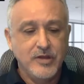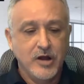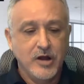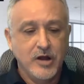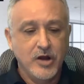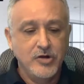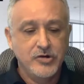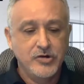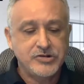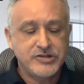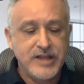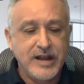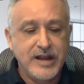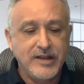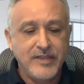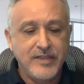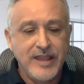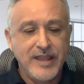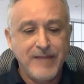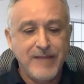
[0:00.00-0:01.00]
understanding
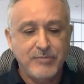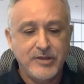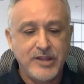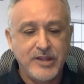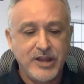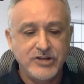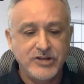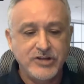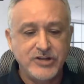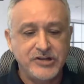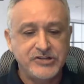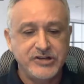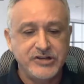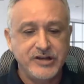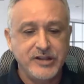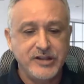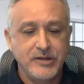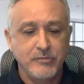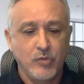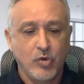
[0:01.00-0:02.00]
the application, seeing
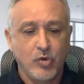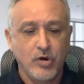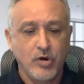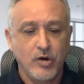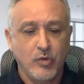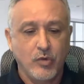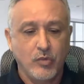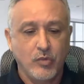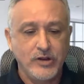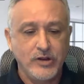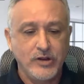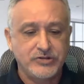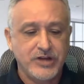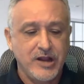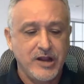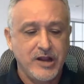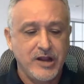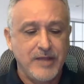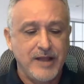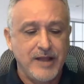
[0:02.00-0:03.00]
it more in a
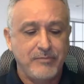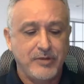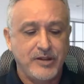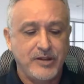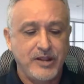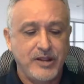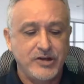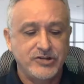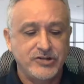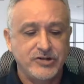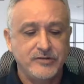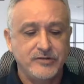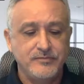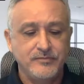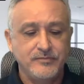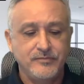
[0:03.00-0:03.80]
real-time application.